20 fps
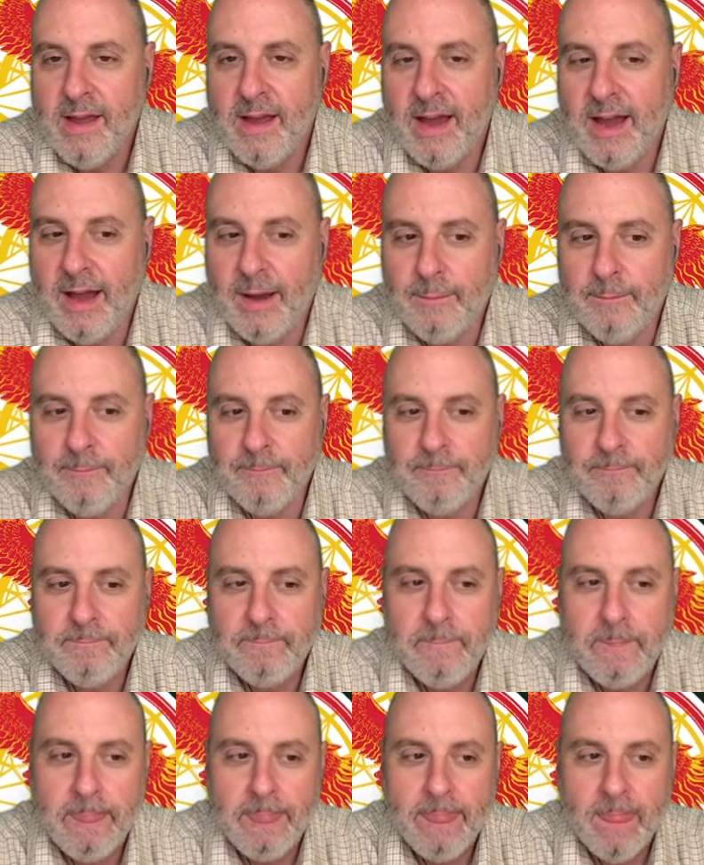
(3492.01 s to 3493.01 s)
Um,
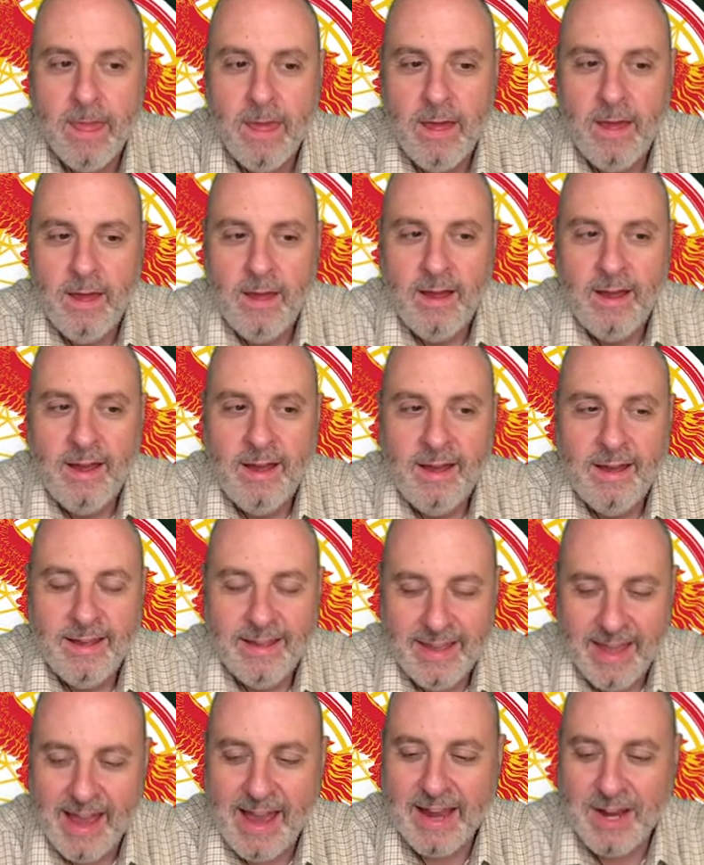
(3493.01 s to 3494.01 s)

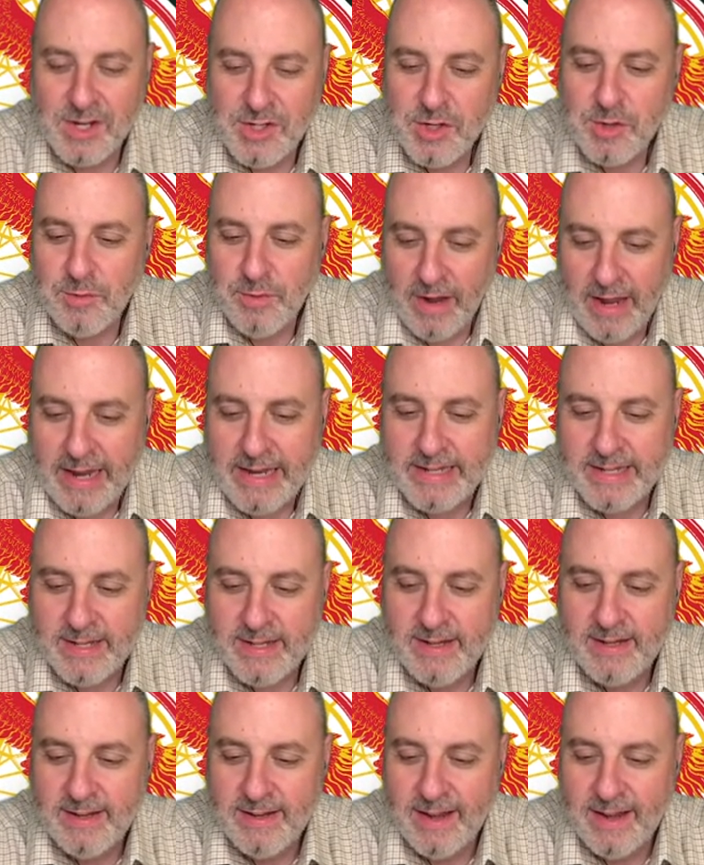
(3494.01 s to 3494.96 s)
yeah, because you're right.